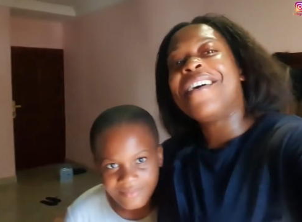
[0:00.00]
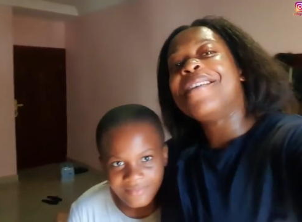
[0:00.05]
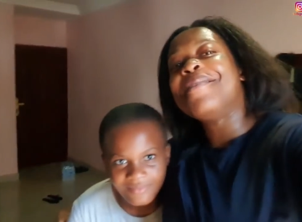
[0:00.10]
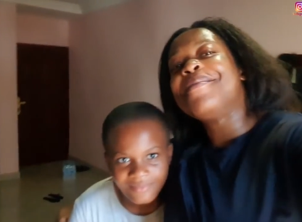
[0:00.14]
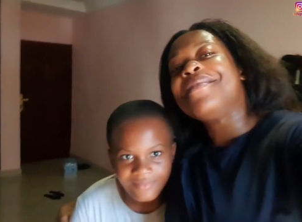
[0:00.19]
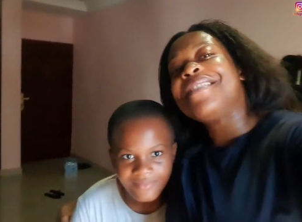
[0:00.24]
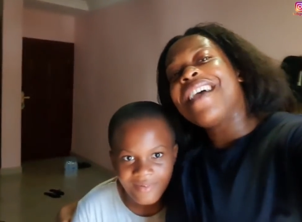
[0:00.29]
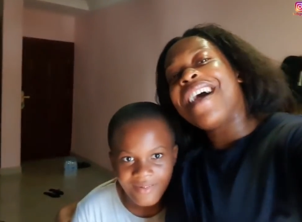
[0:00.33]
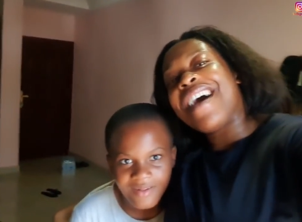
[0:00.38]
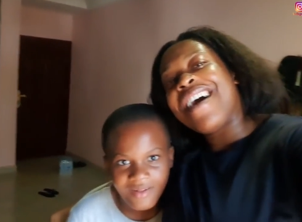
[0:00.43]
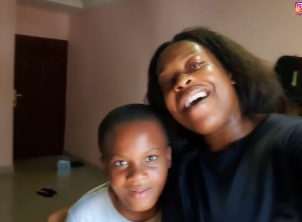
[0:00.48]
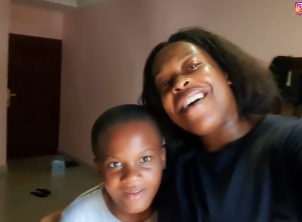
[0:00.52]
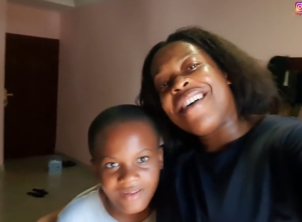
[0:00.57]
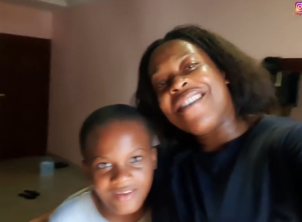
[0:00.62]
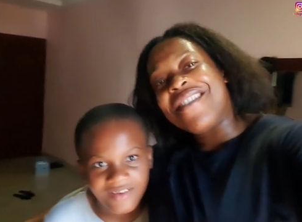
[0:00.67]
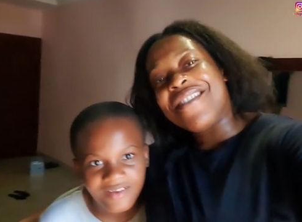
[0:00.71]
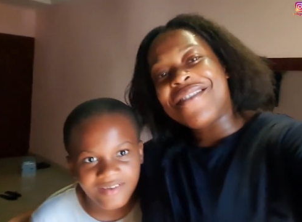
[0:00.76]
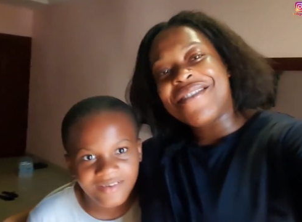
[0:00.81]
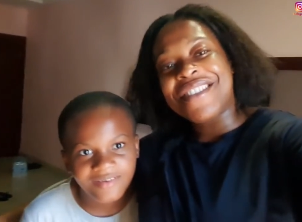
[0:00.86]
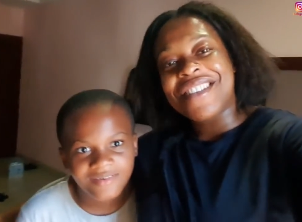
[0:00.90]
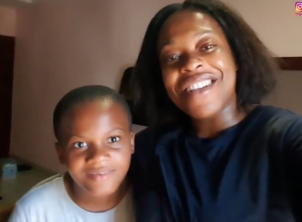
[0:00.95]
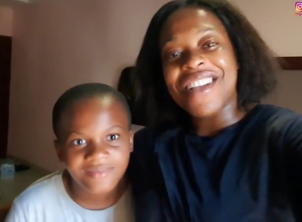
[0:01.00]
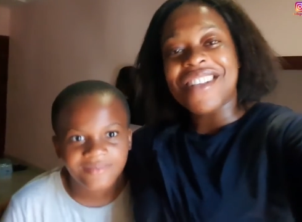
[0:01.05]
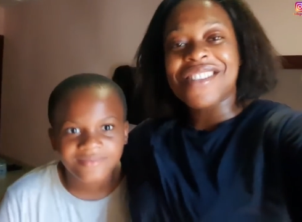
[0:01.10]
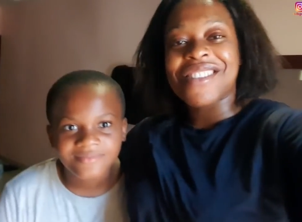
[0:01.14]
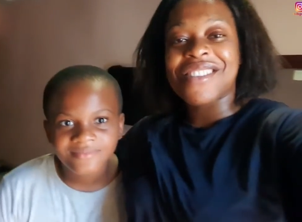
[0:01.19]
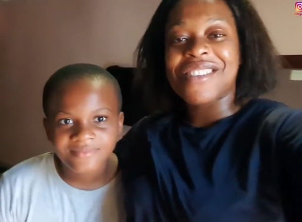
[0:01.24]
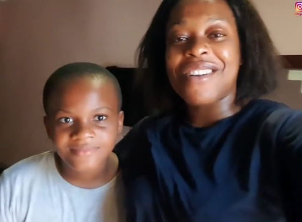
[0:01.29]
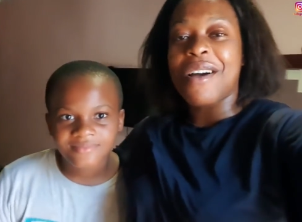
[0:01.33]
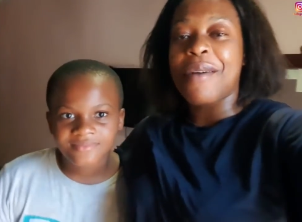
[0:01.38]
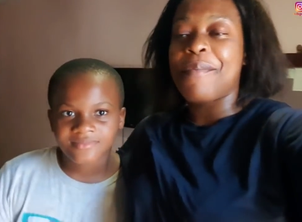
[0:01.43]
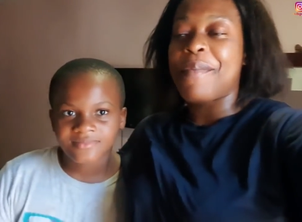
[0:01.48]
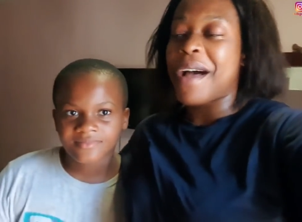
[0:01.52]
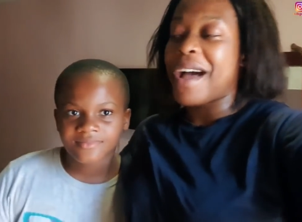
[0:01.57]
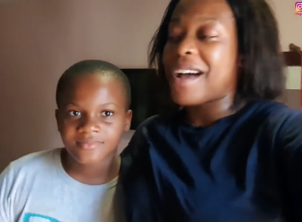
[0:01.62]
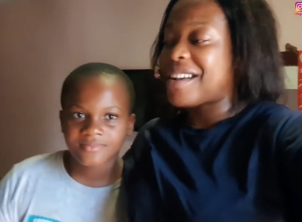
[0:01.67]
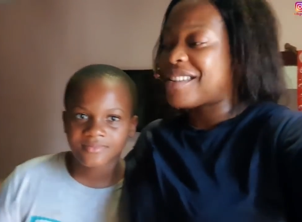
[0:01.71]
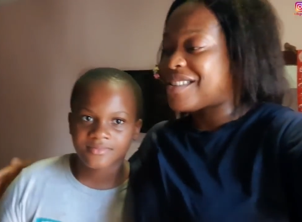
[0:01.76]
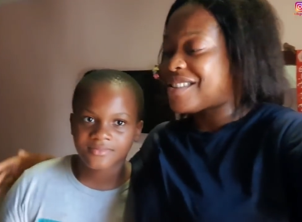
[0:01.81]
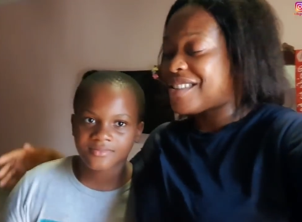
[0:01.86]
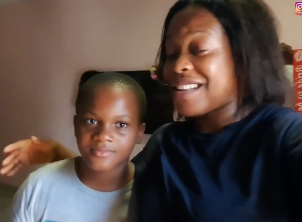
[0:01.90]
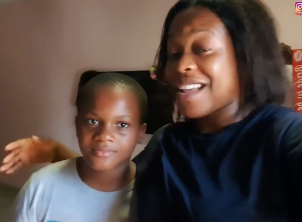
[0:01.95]
Speaker 1: home now. We just got
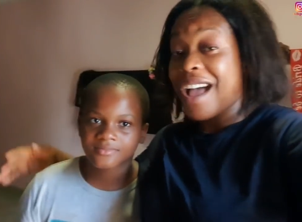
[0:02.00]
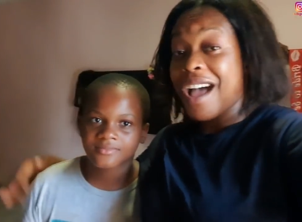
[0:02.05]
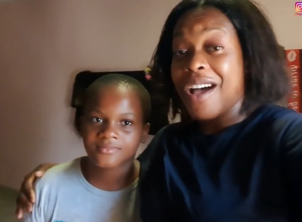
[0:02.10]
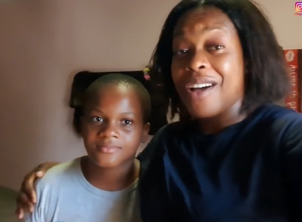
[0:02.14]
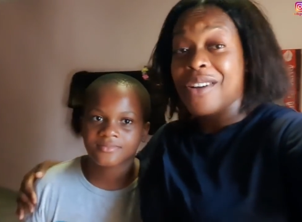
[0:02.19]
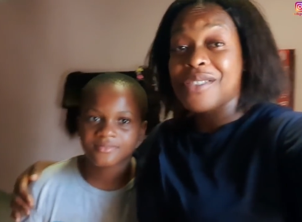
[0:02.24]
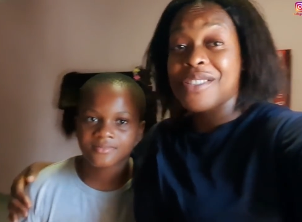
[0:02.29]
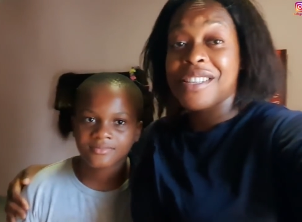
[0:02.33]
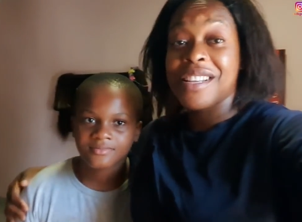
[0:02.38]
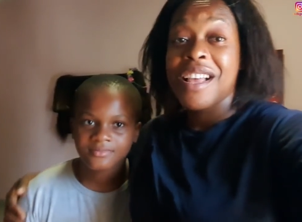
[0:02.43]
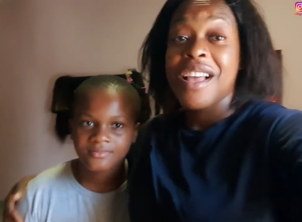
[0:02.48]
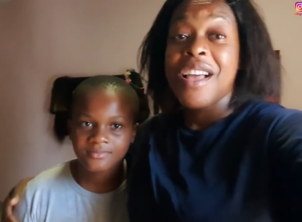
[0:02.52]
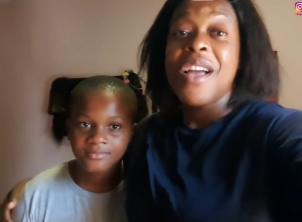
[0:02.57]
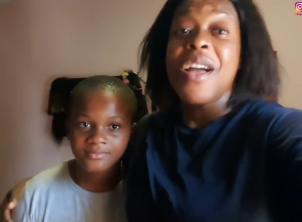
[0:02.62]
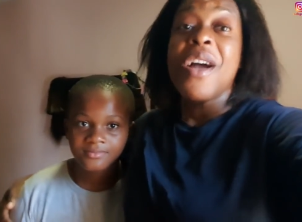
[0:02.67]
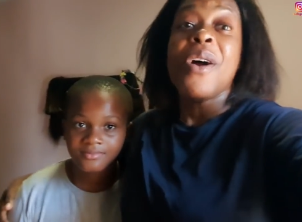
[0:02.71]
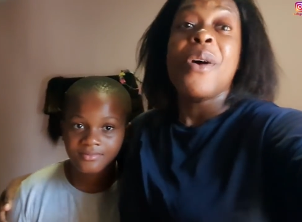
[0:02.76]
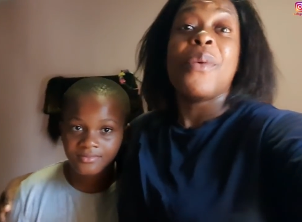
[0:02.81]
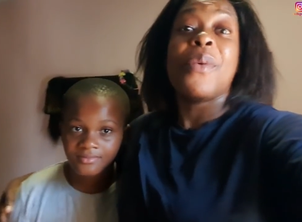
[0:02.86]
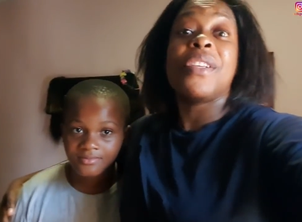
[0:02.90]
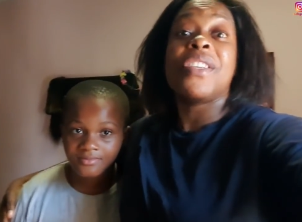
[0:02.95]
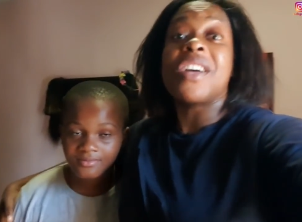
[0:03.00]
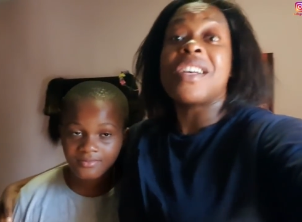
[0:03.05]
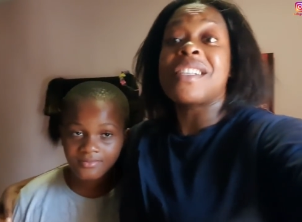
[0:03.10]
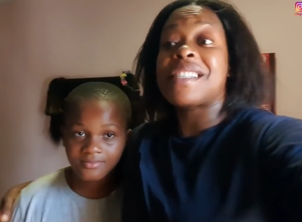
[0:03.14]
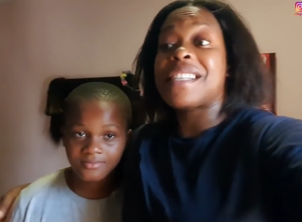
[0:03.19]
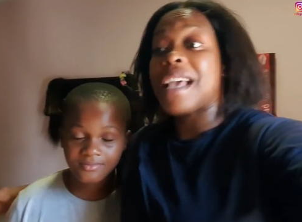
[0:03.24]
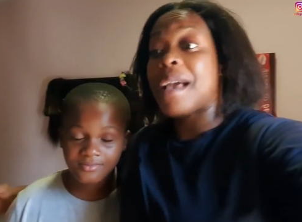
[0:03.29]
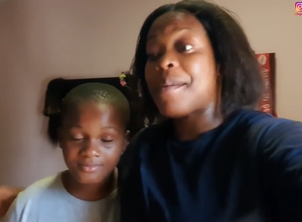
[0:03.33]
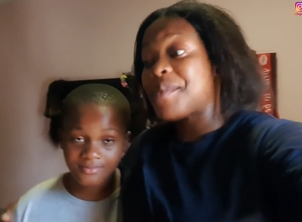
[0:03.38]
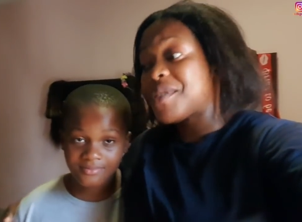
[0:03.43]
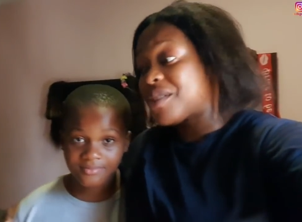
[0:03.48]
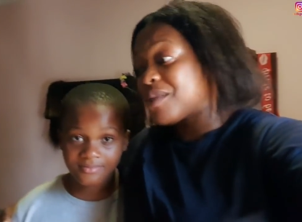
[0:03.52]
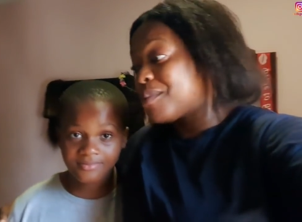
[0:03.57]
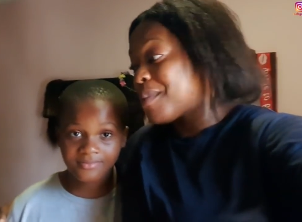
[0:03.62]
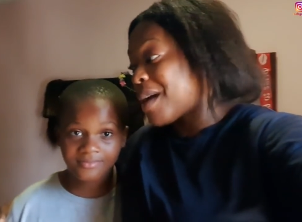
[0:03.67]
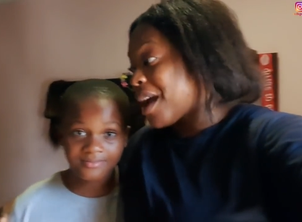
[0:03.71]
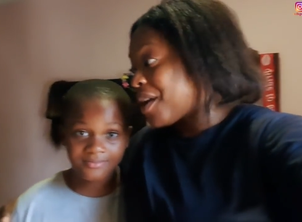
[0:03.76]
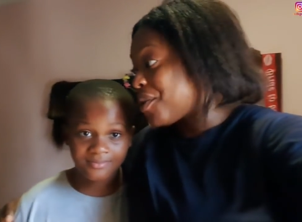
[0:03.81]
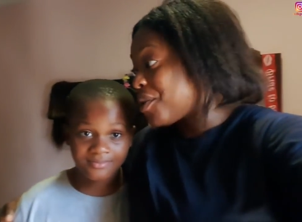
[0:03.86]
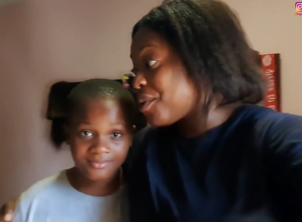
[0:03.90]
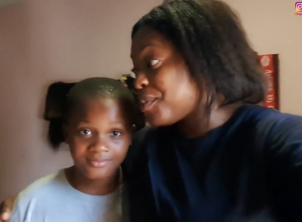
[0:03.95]
back to the house. We just came to
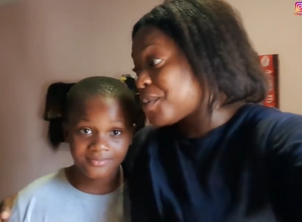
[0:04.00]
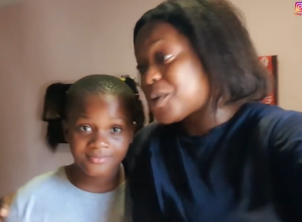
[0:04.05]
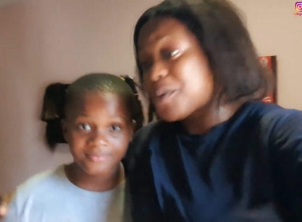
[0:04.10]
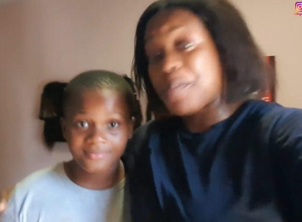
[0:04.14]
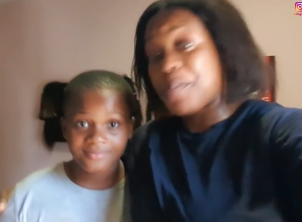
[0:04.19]
my room